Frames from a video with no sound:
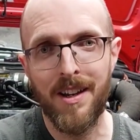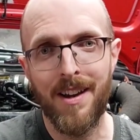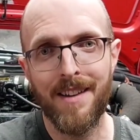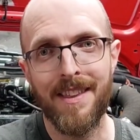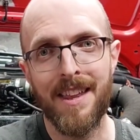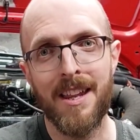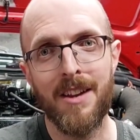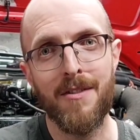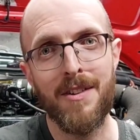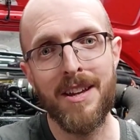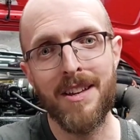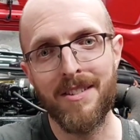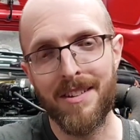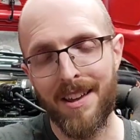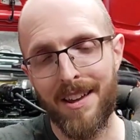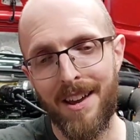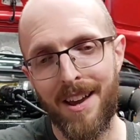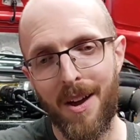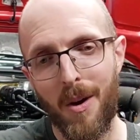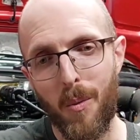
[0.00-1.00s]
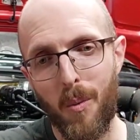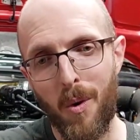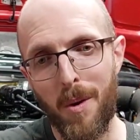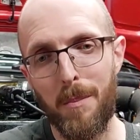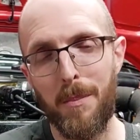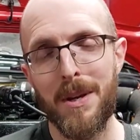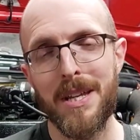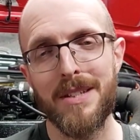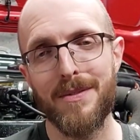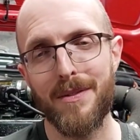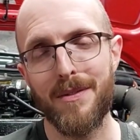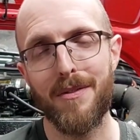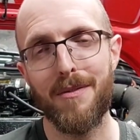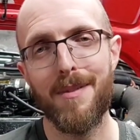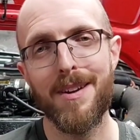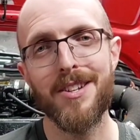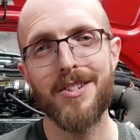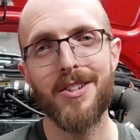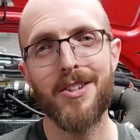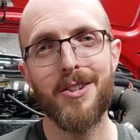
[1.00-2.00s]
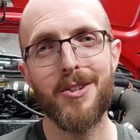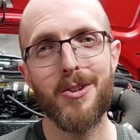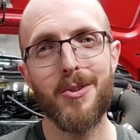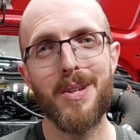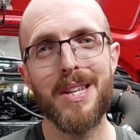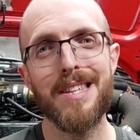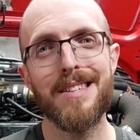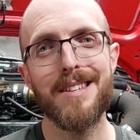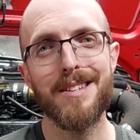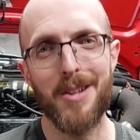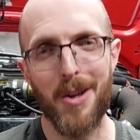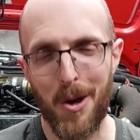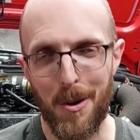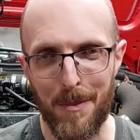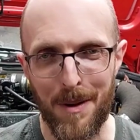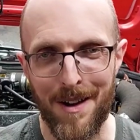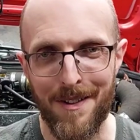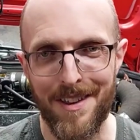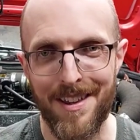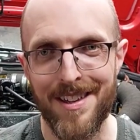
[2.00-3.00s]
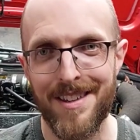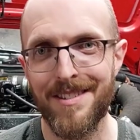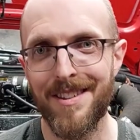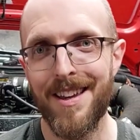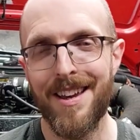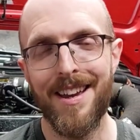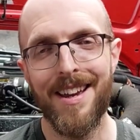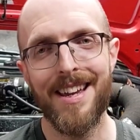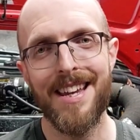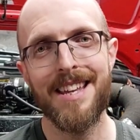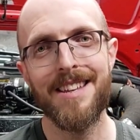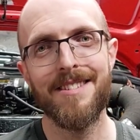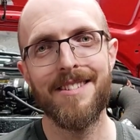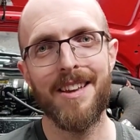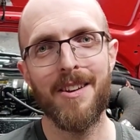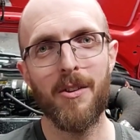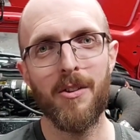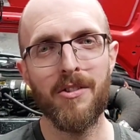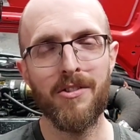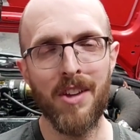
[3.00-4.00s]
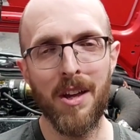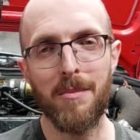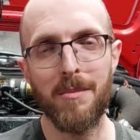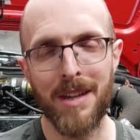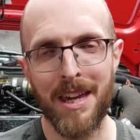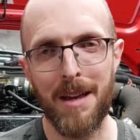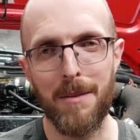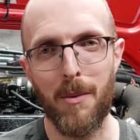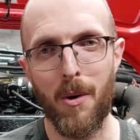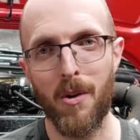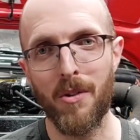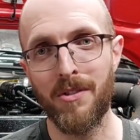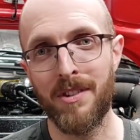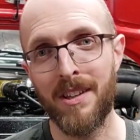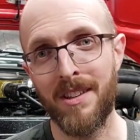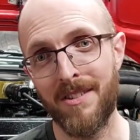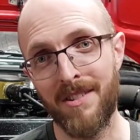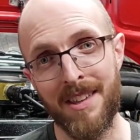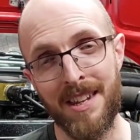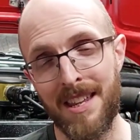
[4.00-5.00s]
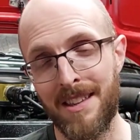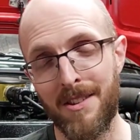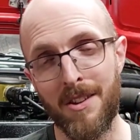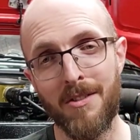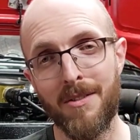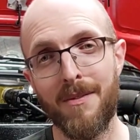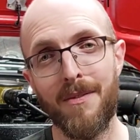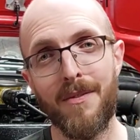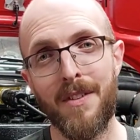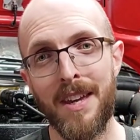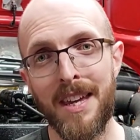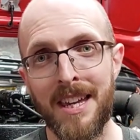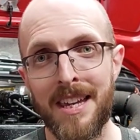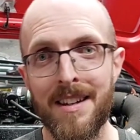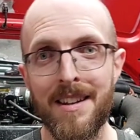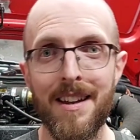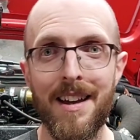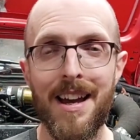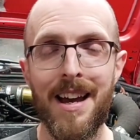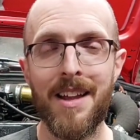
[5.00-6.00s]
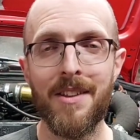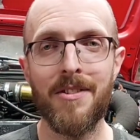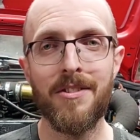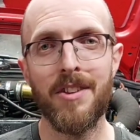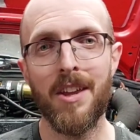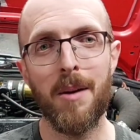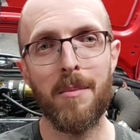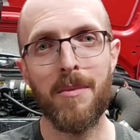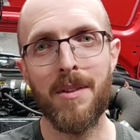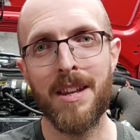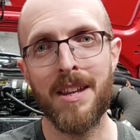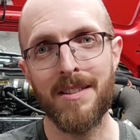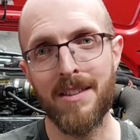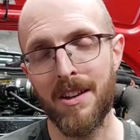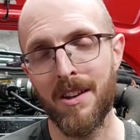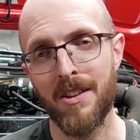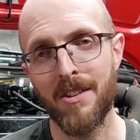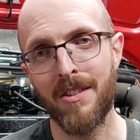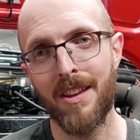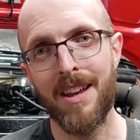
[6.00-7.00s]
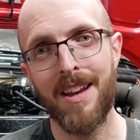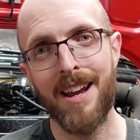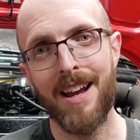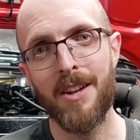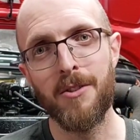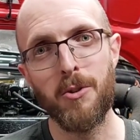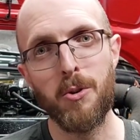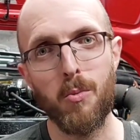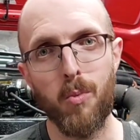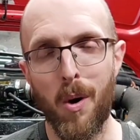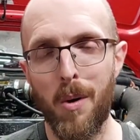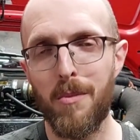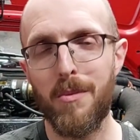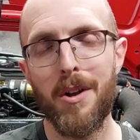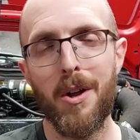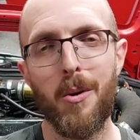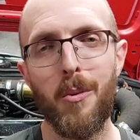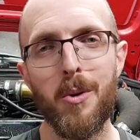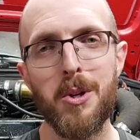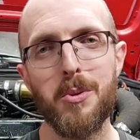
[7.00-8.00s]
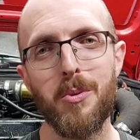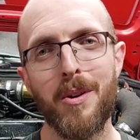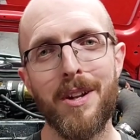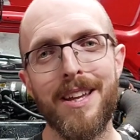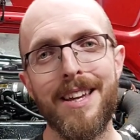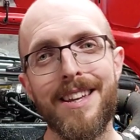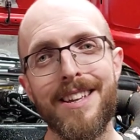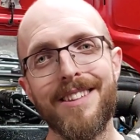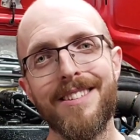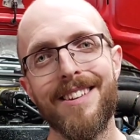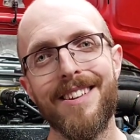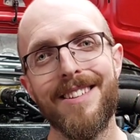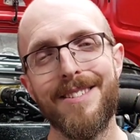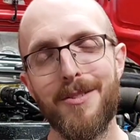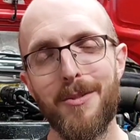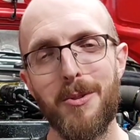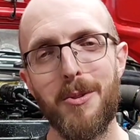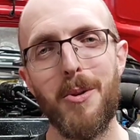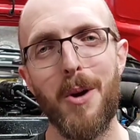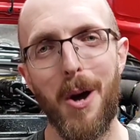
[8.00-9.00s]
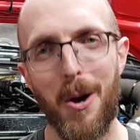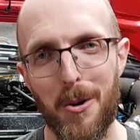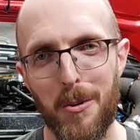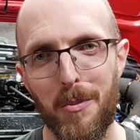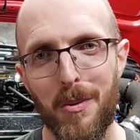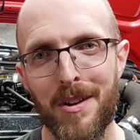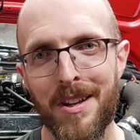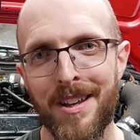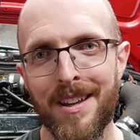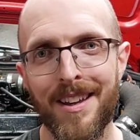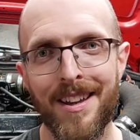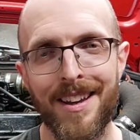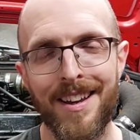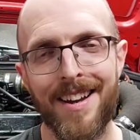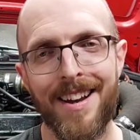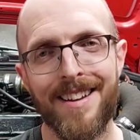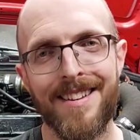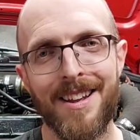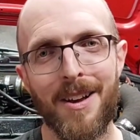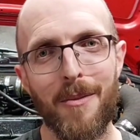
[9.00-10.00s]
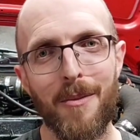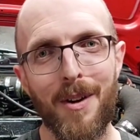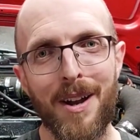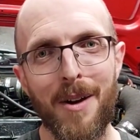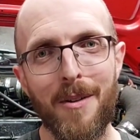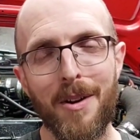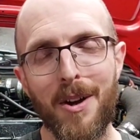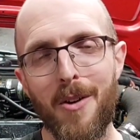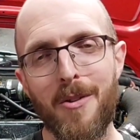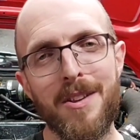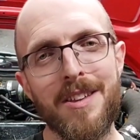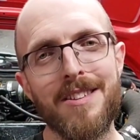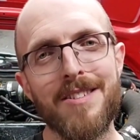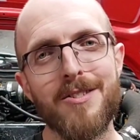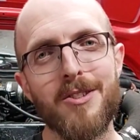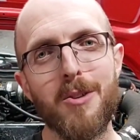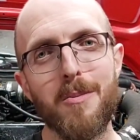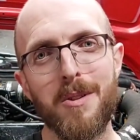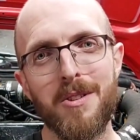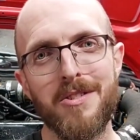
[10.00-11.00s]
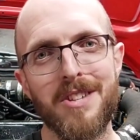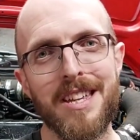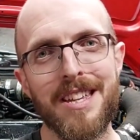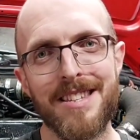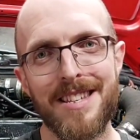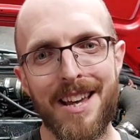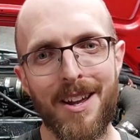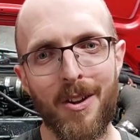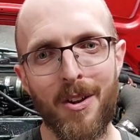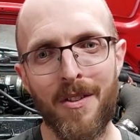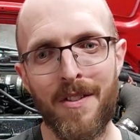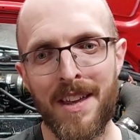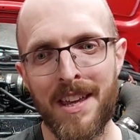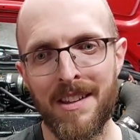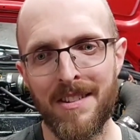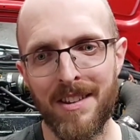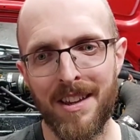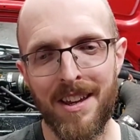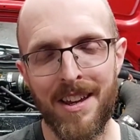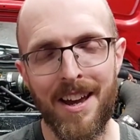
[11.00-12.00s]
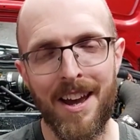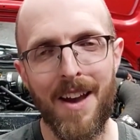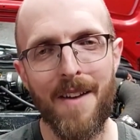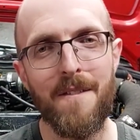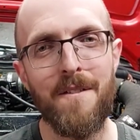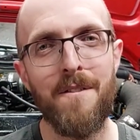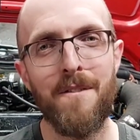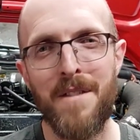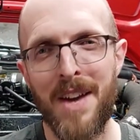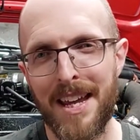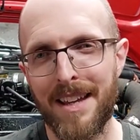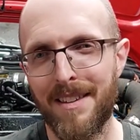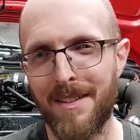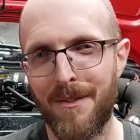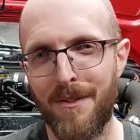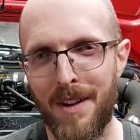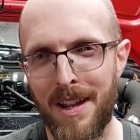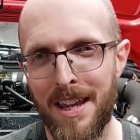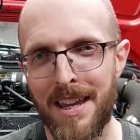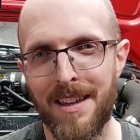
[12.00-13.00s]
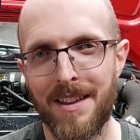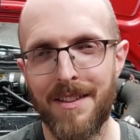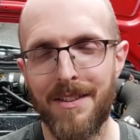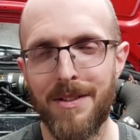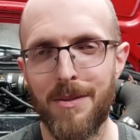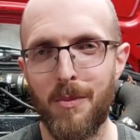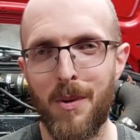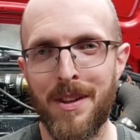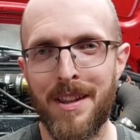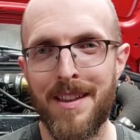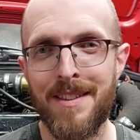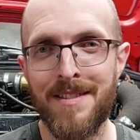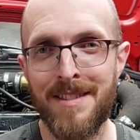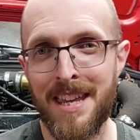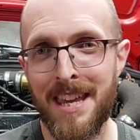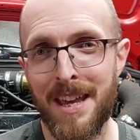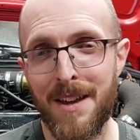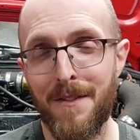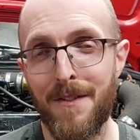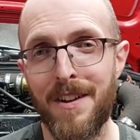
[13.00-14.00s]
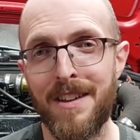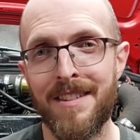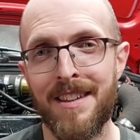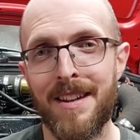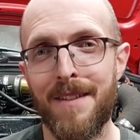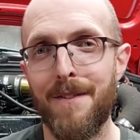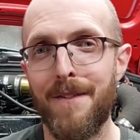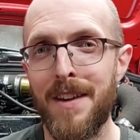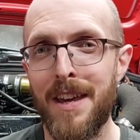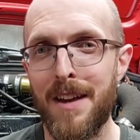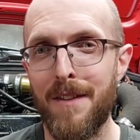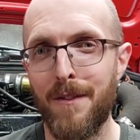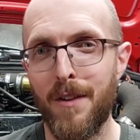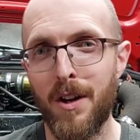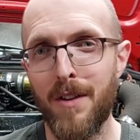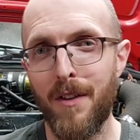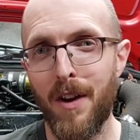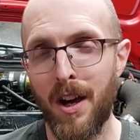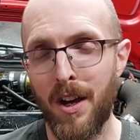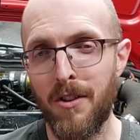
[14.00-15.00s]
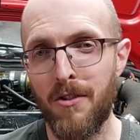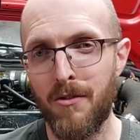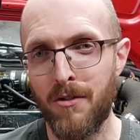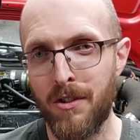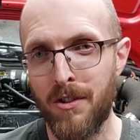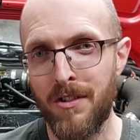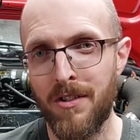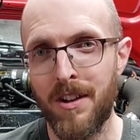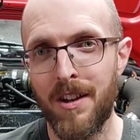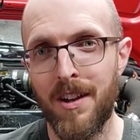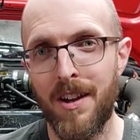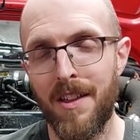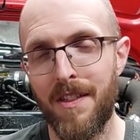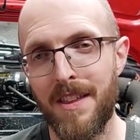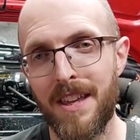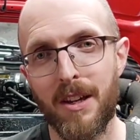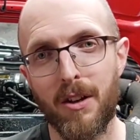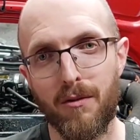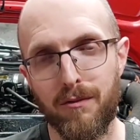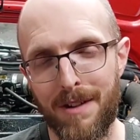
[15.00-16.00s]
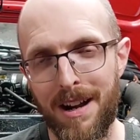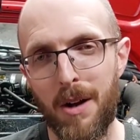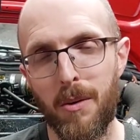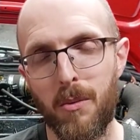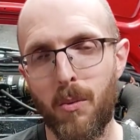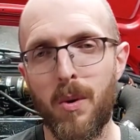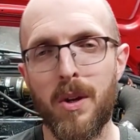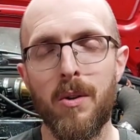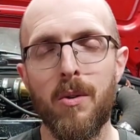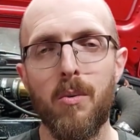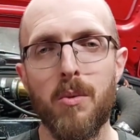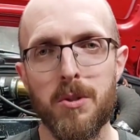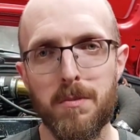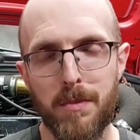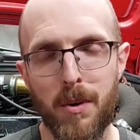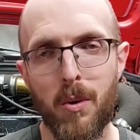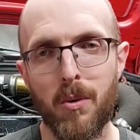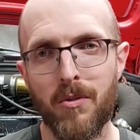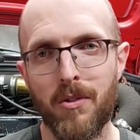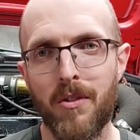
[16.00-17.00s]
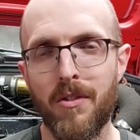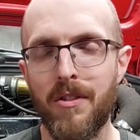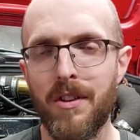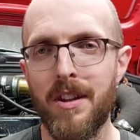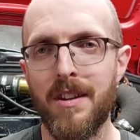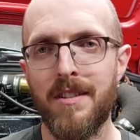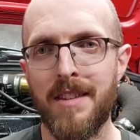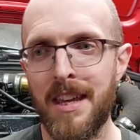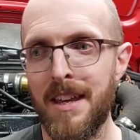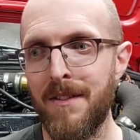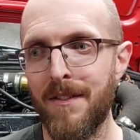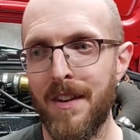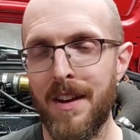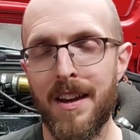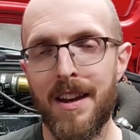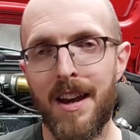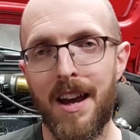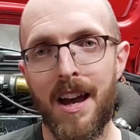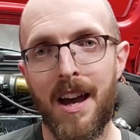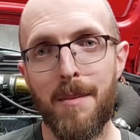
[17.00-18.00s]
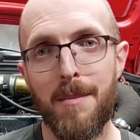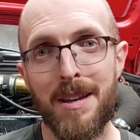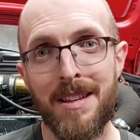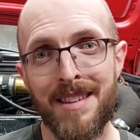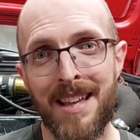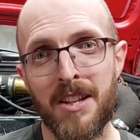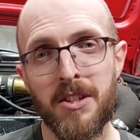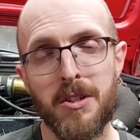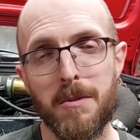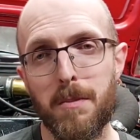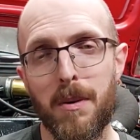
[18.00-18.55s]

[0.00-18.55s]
Now, there is one piece of information that you need to know about this, is there are some gearboxes that it doesn't fit in and some that it does. And you won't know which one it is until you open it. Now, without going into too much detail on this, effectively, when the diff is in a Fiat 500, the crown wheel, which bolts onto the diff, is actually